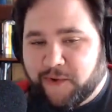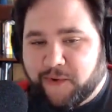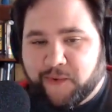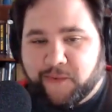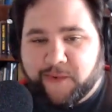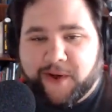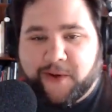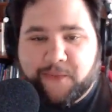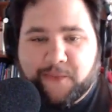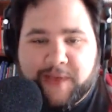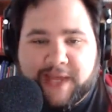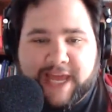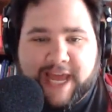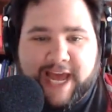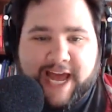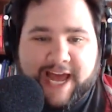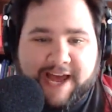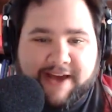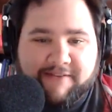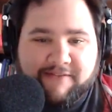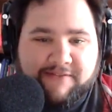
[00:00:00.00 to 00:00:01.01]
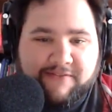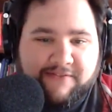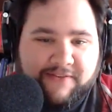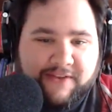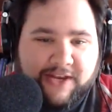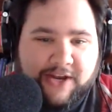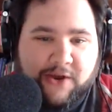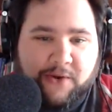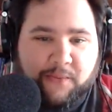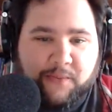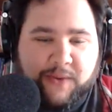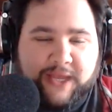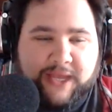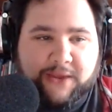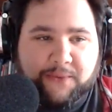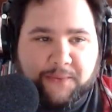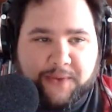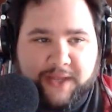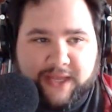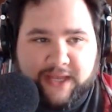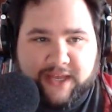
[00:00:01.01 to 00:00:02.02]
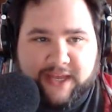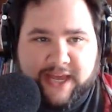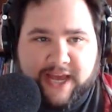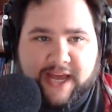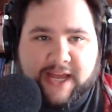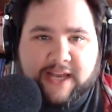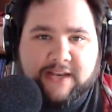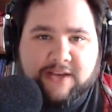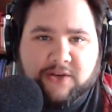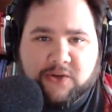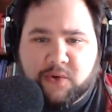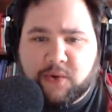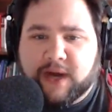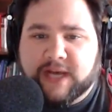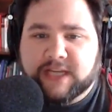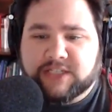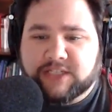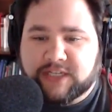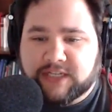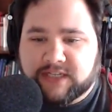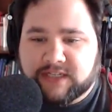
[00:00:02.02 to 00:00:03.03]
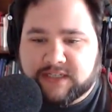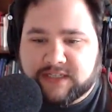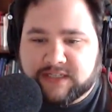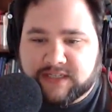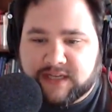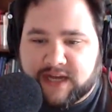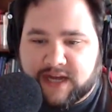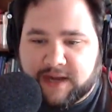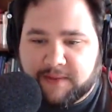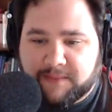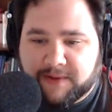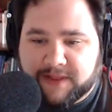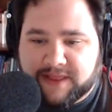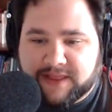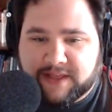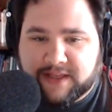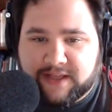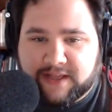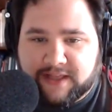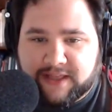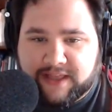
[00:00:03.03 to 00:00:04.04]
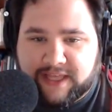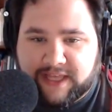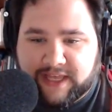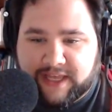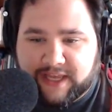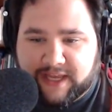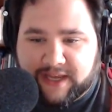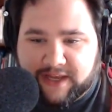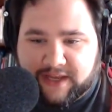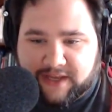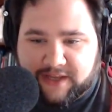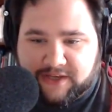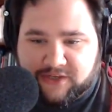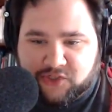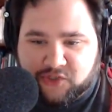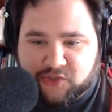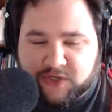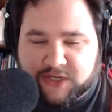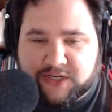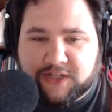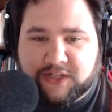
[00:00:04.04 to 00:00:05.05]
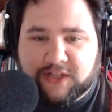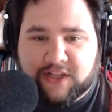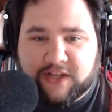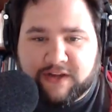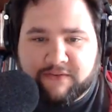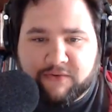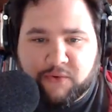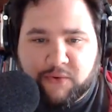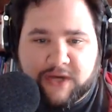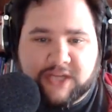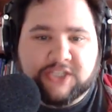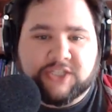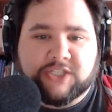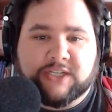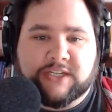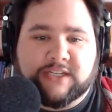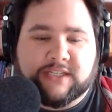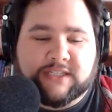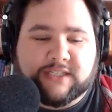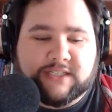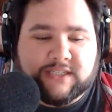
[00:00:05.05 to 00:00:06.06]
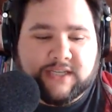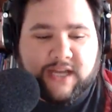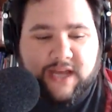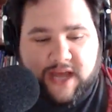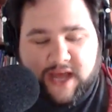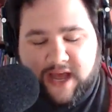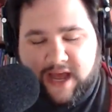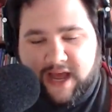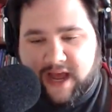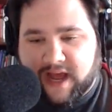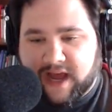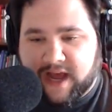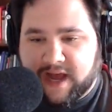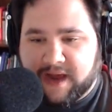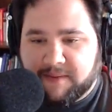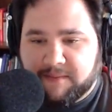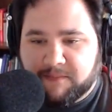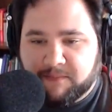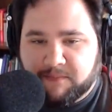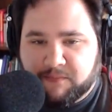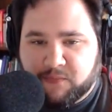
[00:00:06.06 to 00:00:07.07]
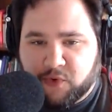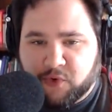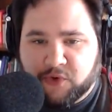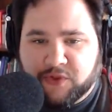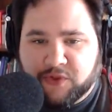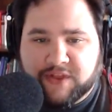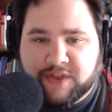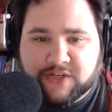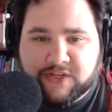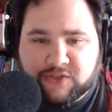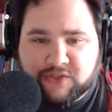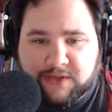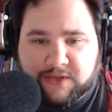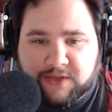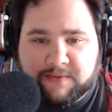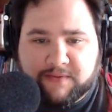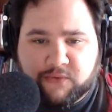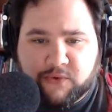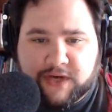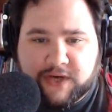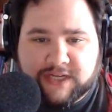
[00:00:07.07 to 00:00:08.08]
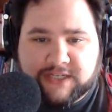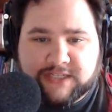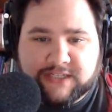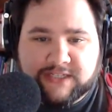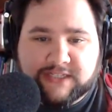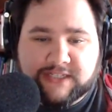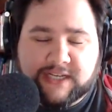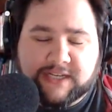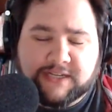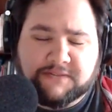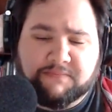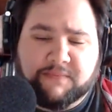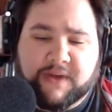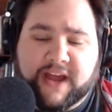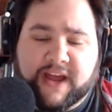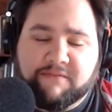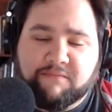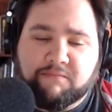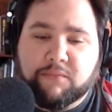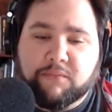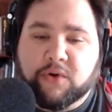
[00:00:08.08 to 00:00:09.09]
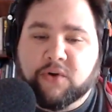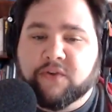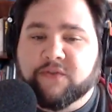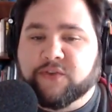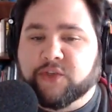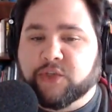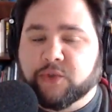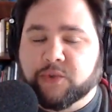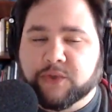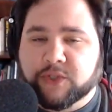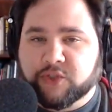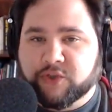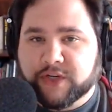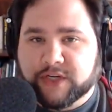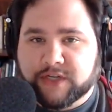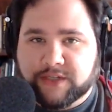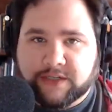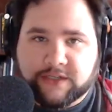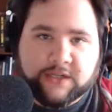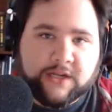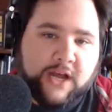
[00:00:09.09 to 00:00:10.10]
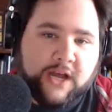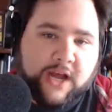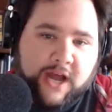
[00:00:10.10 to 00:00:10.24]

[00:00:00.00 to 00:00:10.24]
well, we have, we get questions, but the trickle of questions or the stream of questions has have moved to a trickle.